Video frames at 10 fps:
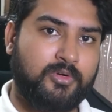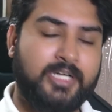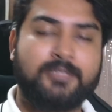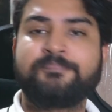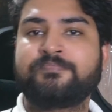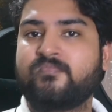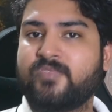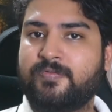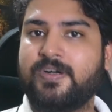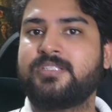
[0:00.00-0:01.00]
right?
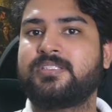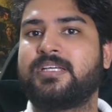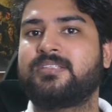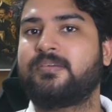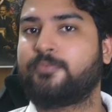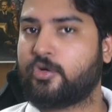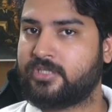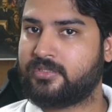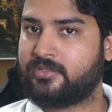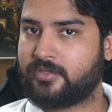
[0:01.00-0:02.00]
First is the
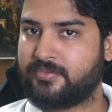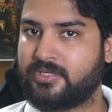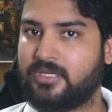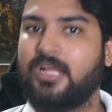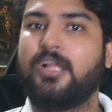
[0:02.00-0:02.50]
project description.